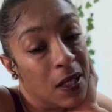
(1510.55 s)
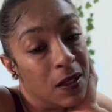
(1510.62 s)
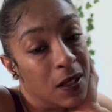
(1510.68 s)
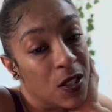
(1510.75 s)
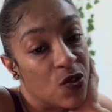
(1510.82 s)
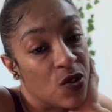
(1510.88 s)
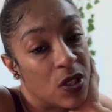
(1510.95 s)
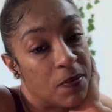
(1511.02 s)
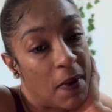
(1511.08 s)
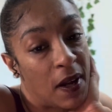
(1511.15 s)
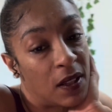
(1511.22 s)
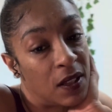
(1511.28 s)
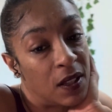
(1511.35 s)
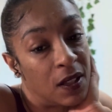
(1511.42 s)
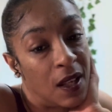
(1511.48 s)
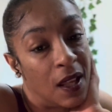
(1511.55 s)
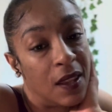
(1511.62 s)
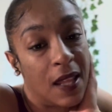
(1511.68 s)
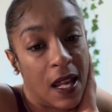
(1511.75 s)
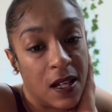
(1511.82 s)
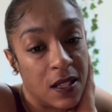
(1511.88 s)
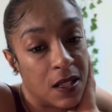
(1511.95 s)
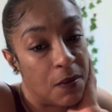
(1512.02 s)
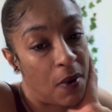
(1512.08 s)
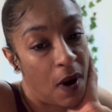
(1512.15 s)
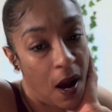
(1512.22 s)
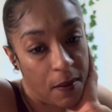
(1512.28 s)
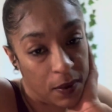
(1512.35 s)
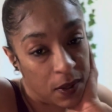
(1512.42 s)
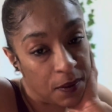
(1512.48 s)
disrespected, and that is the
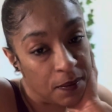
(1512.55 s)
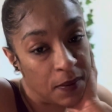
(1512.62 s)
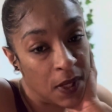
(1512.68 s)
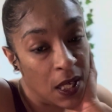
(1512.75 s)
problem.